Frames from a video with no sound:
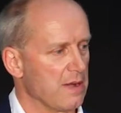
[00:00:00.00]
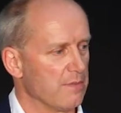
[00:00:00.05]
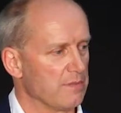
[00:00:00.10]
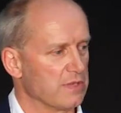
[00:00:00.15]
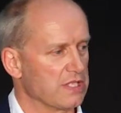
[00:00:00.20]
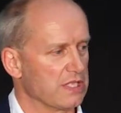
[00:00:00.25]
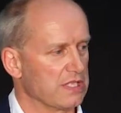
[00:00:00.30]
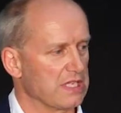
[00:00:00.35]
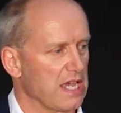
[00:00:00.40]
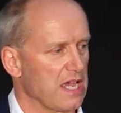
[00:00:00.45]

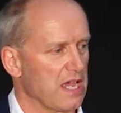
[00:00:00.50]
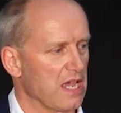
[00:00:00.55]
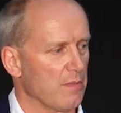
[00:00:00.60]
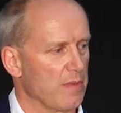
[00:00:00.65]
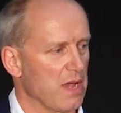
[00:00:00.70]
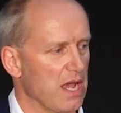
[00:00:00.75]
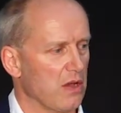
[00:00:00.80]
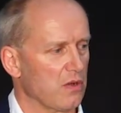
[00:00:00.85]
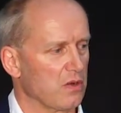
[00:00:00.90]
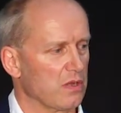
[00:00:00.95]
today
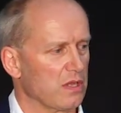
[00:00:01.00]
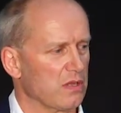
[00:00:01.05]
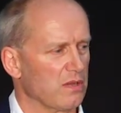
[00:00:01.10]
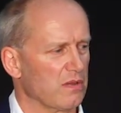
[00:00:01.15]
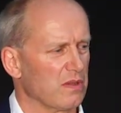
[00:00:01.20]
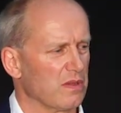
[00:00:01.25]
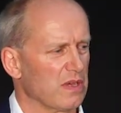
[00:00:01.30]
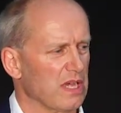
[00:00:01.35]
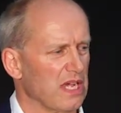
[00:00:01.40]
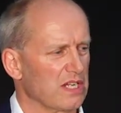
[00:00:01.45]
about
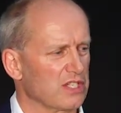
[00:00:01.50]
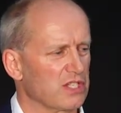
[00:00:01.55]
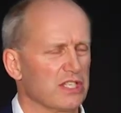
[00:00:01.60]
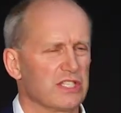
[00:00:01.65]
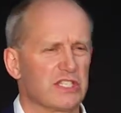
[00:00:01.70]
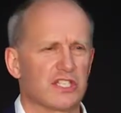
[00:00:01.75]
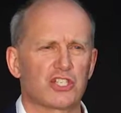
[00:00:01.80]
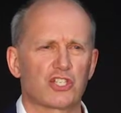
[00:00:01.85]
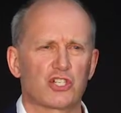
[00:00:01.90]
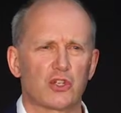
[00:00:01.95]
actually
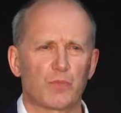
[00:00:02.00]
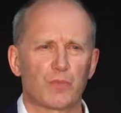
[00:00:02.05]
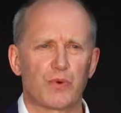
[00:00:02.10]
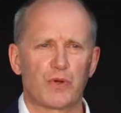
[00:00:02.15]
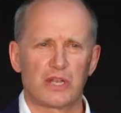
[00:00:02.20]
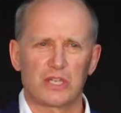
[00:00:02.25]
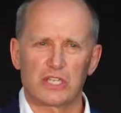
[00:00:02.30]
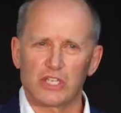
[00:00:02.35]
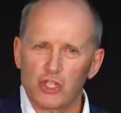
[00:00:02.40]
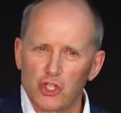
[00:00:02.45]
digital
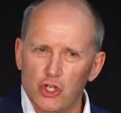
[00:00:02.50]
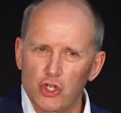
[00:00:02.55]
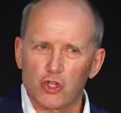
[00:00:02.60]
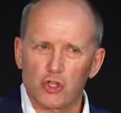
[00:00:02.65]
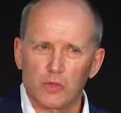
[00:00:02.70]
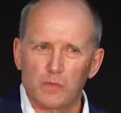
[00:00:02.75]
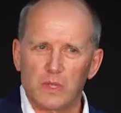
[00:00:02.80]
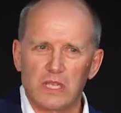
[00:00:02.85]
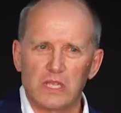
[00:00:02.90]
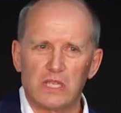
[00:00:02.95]
print
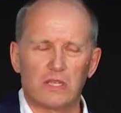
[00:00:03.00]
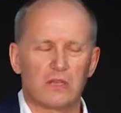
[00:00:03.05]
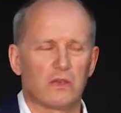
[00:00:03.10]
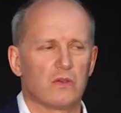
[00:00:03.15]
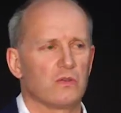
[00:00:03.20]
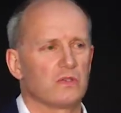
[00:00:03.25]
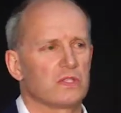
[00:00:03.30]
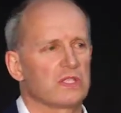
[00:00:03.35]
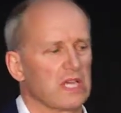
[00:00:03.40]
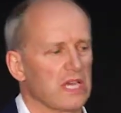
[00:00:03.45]
could be
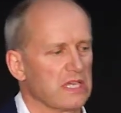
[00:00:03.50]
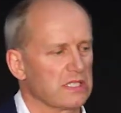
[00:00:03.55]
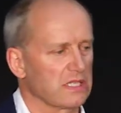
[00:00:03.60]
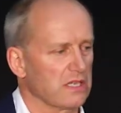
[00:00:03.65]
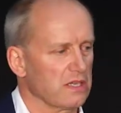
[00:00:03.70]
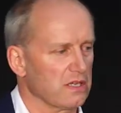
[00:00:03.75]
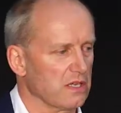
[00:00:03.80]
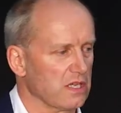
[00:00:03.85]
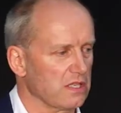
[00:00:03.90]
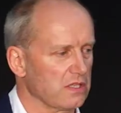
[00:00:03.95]
used as
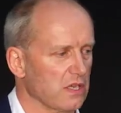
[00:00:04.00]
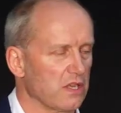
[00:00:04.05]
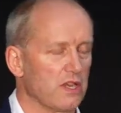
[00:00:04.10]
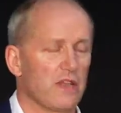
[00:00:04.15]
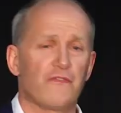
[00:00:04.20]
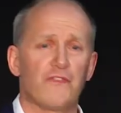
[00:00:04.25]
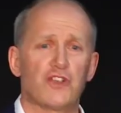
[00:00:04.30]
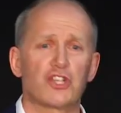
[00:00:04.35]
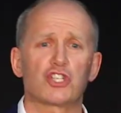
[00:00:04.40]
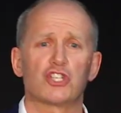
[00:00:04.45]
an
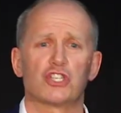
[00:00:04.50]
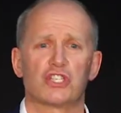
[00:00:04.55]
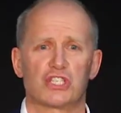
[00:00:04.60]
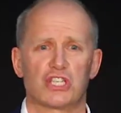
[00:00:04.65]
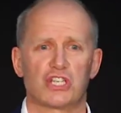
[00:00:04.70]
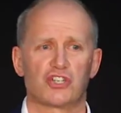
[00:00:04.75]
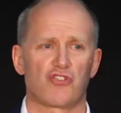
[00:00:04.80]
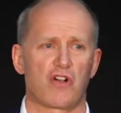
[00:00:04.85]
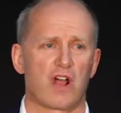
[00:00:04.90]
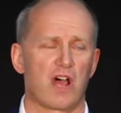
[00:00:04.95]

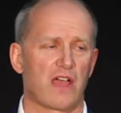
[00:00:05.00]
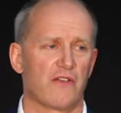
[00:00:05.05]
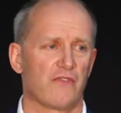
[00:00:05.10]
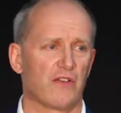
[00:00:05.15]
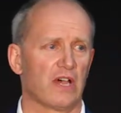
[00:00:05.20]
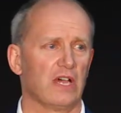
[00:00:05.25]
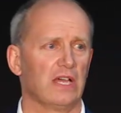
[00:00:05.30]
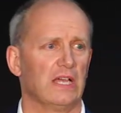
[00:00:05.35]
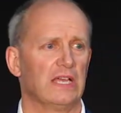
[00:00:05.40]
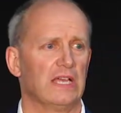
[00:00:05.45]
efficiency
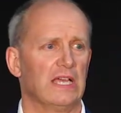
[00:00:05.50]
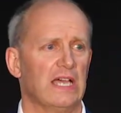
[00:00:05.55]
driver.